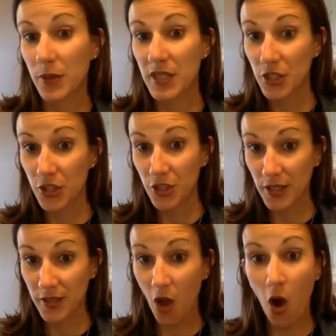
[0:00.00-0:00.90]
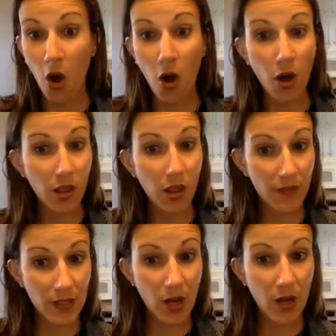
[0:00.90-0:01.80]
teacher does all of
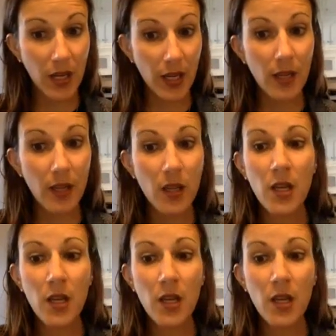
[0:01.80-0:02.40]
the talking.